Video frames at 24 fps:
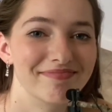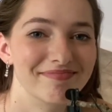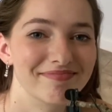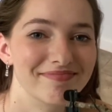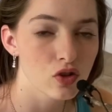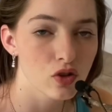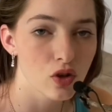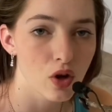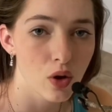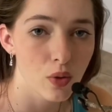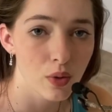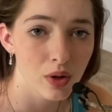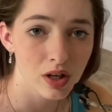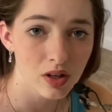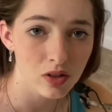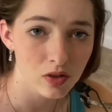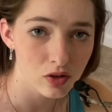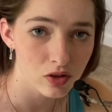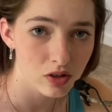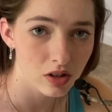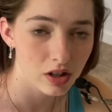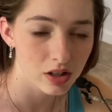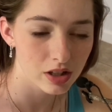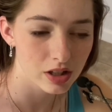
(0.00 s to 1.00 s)
So it all
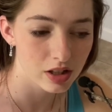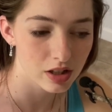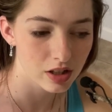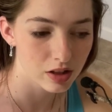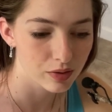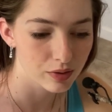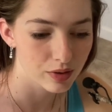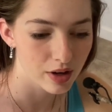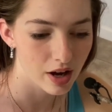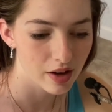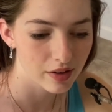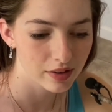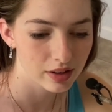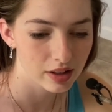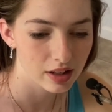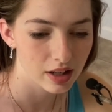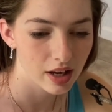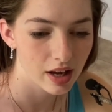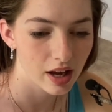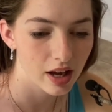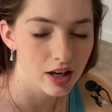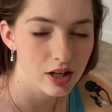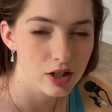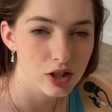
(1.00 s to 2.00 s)
started around
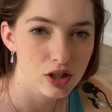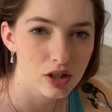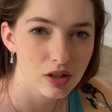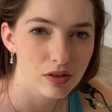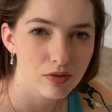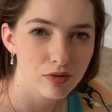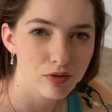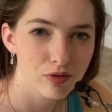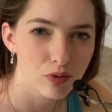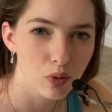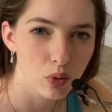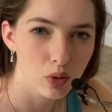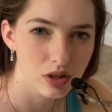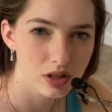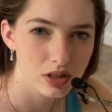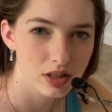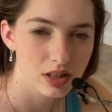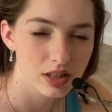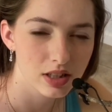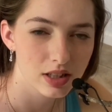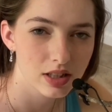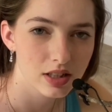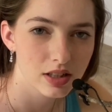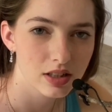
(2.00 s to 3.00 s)
the age of
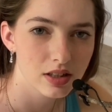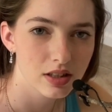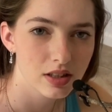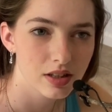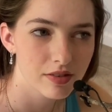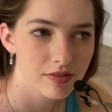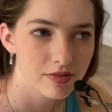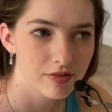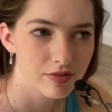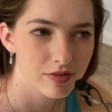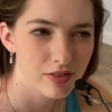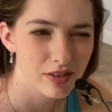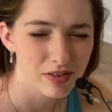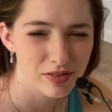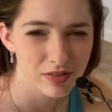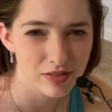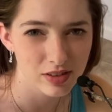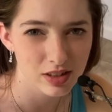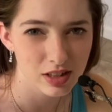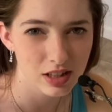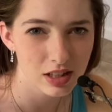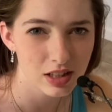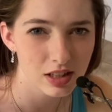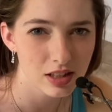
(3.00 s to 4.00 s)
14,
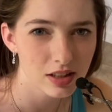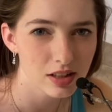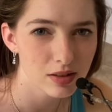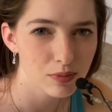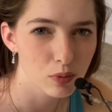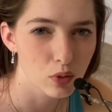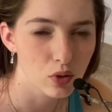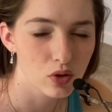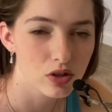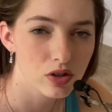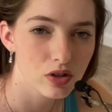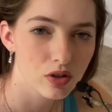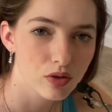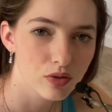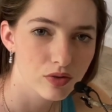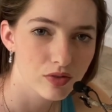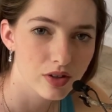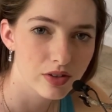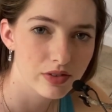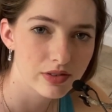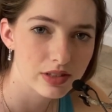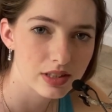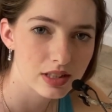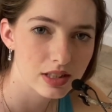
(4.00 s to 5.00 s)
15, more so
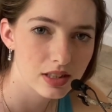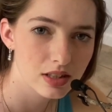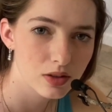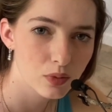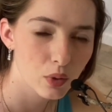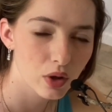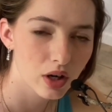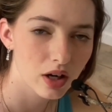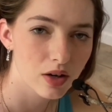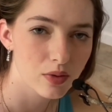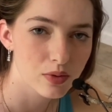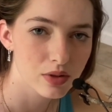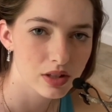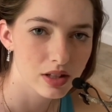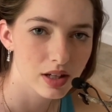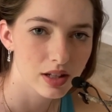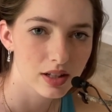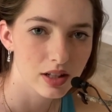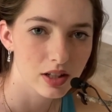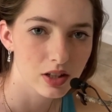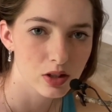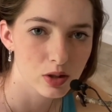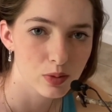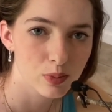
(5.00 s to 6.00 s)
15, where I was
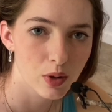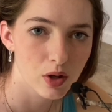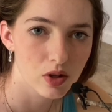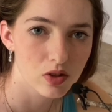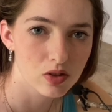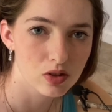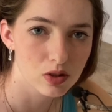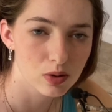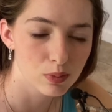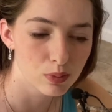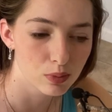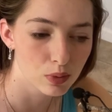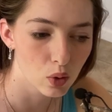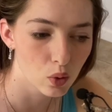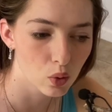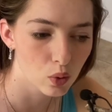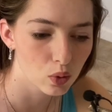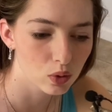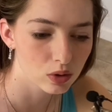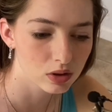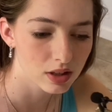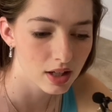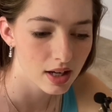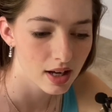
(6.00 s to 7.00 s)
getting exposed to
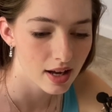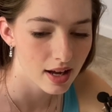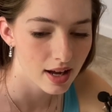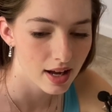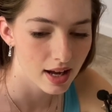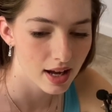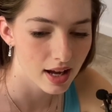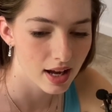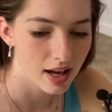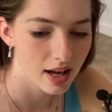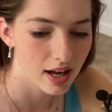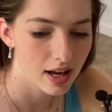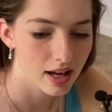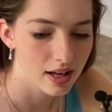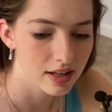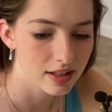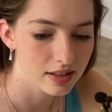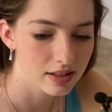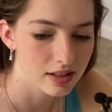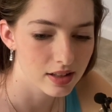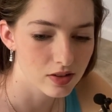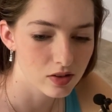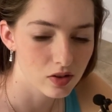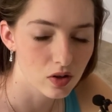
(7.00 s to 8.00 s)
mold.
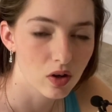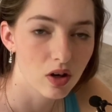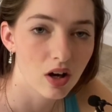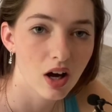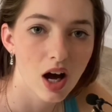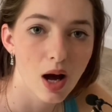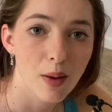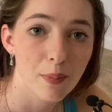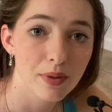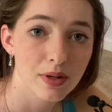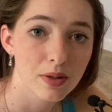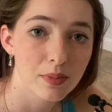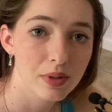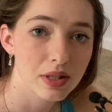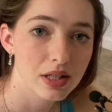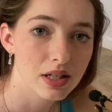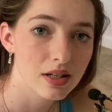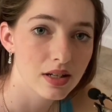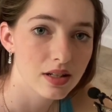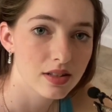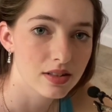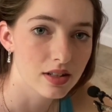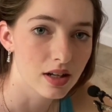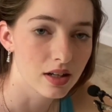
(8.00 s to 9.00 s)
And this all happened
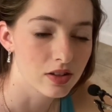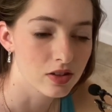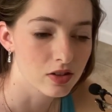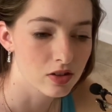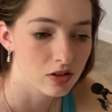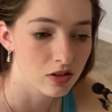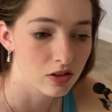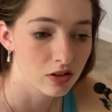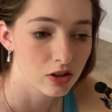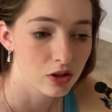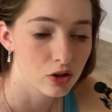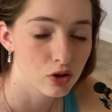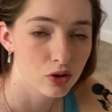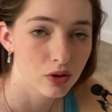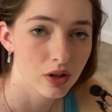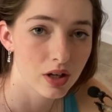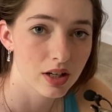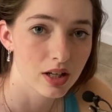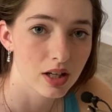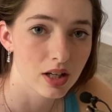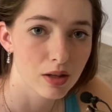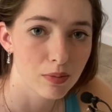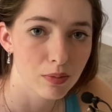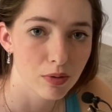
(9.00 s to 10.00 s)
because I started
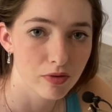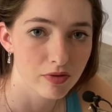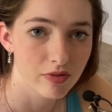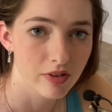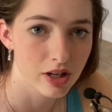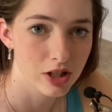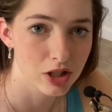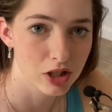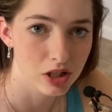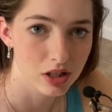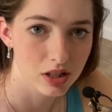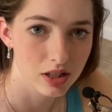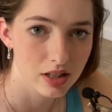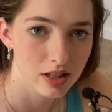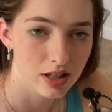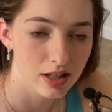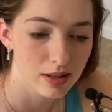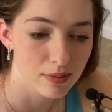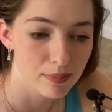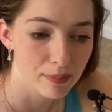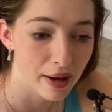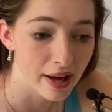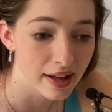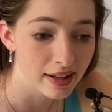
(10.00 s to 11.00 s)
training
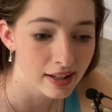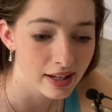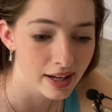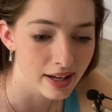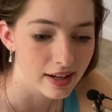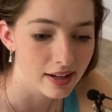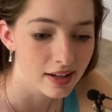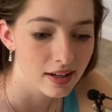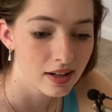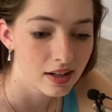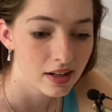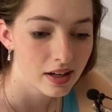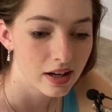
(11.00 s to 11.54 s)
professionally in ballet.